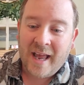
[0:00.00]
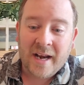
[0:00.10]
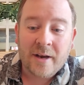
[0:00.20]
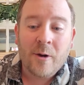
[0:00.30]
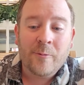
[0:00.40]

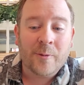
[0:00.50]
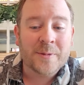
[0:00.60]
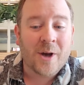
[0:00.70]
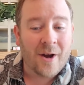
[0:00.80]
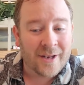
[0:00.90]
and I know
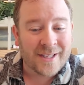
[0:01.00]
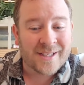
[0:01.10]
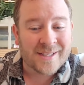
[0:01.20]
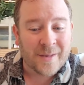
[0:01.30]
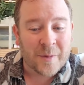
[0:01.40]
from talking
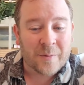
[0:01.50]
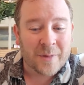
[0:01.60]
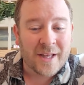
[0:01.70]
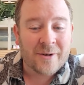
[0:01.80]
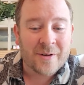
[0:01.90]
to some of
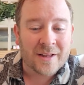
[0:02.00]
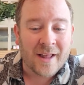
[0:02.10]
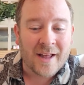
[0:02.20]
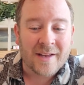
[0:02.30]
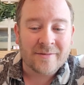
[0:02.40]
them later in
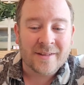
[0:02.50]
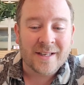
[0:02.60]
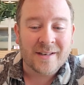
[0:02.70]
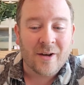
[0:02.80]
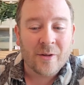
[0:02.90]
life that